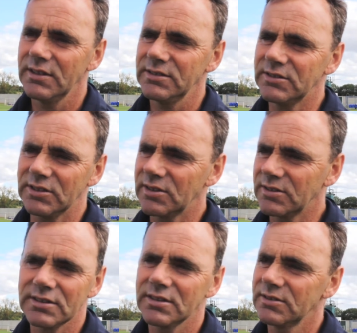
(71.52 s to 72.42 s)
She's
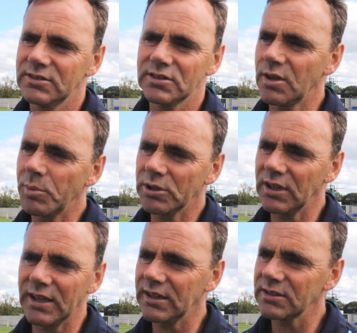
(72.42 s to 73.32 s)
just a
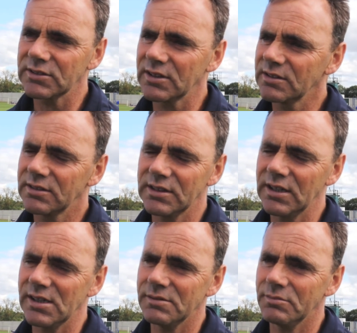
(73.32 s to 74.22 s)
bundle of energy.
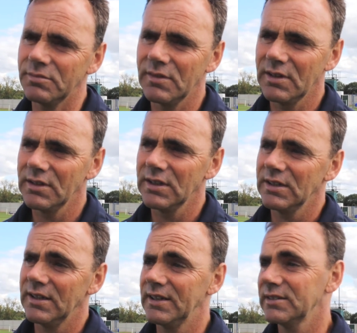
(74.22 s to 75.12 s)

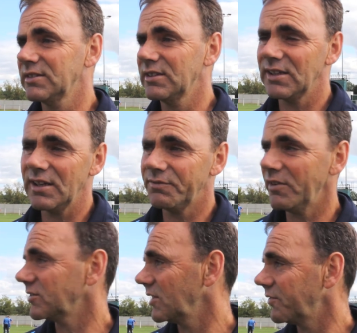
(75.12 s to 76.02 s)
And as I say,
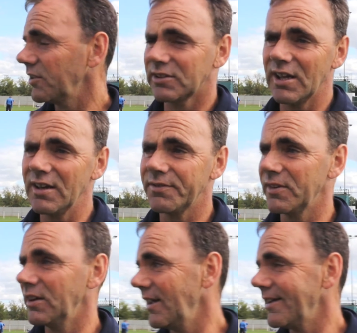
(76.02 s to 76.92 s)
first half
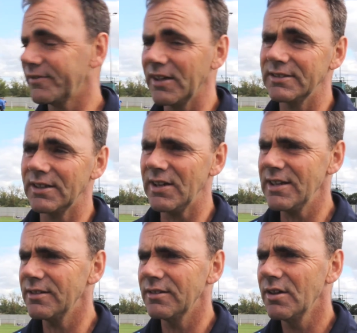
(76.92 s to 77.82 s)
for the left and the
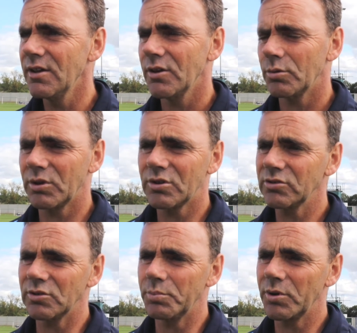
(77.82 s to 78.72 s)
right, we
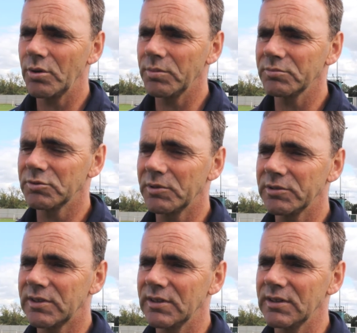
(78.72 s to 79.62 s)
caused them problems,
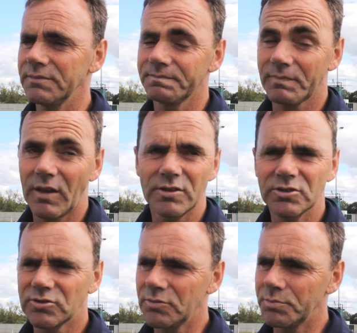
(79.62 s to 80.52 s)
but
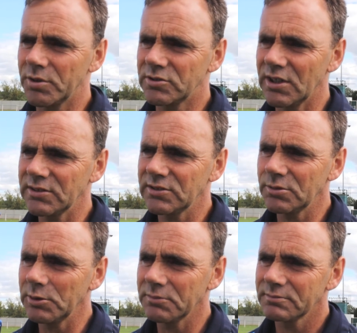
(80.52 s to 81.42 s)
just couldn't put the chances away.